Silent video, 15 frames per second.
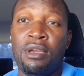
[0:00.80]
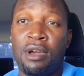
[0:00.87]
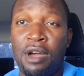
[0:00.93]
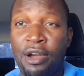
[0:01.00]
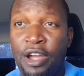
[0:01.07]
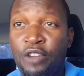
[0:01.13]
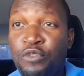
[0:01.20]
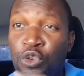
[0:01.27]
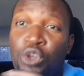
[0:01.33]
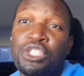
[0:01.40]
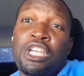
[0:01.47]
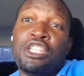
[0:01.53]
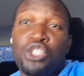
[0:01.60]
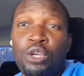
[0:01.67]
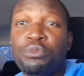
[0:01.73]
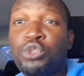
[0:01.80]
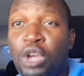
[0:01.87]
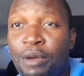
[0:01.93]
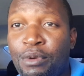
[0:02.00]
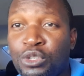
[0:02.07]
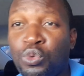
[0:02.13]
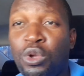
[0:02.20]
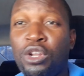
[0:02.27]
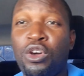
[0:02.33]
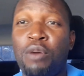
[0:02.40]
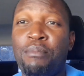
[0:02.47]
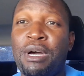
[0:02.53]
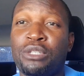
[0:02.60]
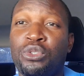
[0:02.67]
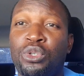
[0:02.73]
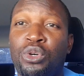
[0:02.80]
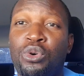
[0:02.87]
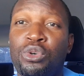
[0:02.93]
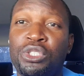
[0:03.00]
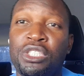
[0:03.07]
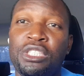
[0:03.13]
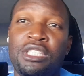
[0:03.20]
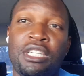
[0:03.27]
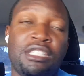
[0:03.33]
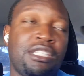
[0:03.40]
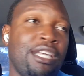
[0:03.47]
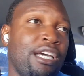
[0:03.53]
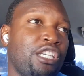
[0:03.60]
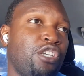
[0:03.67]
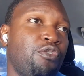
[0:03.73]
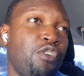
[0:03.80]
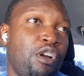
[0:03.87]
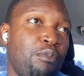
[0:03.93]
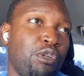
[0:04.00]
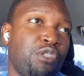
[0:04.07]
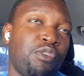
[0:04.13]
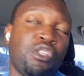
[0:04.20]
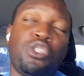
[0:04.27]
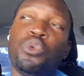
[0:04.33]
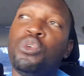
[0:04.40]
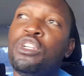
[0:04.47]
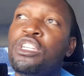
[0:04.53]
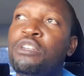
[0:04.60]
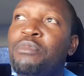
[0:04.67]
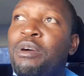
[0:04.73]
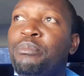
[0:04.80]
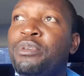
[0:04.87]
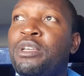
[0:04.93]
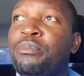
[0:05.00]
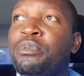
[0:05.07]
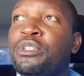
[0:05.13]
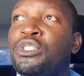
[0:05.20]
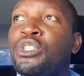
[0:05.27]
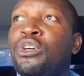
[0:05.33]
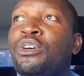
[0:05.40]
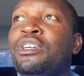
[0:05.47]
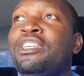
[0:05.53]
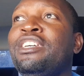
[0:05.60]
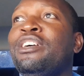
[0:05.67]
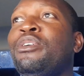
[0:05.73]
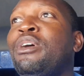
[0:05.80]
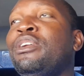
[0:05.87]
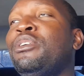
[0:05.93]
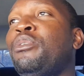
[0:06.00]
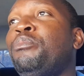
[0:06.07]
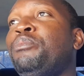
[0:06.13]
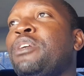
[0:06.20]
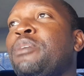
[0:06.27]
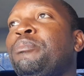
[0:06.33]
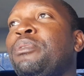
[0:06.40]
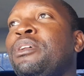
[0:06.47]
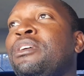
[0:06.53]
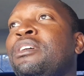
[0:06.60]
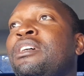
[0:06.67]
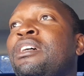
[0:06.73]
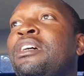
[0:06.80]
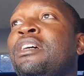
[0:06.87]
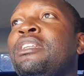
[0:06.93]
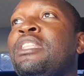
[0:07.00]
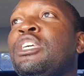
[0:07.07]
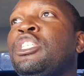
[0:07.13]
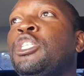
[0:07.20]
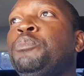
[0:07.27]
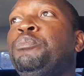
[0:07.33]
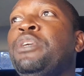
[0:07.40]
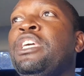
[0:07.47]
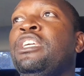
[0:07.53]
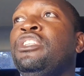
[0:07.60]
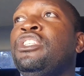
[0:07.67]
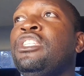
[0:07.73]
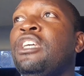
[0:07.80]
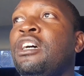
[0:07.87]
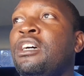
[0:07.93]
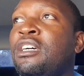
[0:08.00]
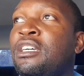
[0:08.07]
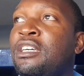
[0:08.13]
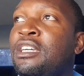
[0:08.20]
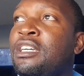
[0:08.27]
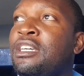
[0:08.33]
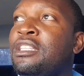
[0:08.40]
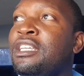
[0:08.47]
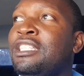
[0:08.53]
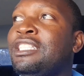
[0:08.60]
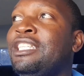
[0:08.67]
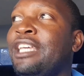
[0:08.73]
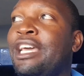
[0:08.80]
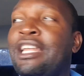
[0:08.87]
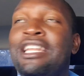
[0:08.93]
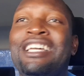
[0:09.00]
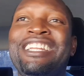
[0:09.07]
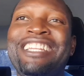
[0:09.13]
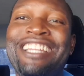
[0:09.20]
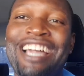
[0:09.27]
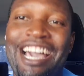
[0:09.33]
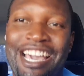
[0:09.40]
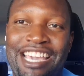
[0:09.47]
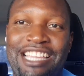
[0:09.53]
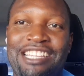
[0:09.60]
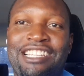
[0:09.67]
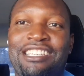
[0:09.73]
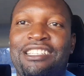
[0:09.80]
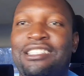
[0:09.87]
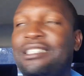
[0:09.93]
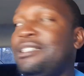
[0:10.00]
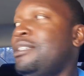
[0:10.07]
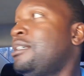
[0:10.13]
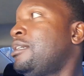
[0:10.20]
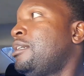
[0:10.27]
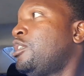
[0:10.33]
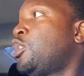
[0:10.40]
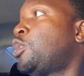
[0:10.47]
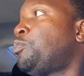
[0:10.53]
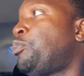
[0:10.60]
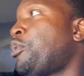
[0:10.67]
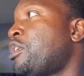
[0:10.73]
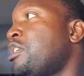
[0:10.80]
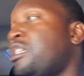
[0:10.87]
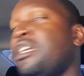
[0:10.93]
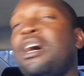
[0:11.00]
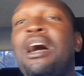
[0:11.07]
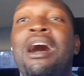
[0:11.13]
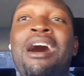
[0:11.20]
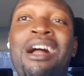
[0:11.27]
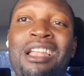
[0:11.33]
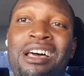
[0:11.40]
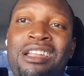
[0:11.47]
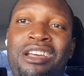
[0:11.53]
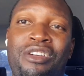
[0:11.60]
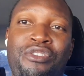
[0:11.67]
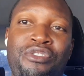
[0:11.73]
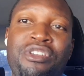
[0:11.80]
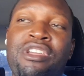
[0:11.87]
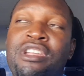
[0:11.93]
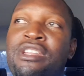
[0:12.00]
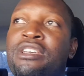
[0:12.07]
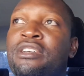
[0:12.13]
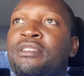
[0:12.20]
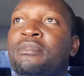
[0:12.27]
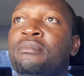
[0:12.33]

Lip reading: All right, viewers and subscribers, welcome back to the Coach's Desk. Thank you very much for tuning in, my people. So here are our people, the speedster, the 10-9 sprinter, Alana Reid.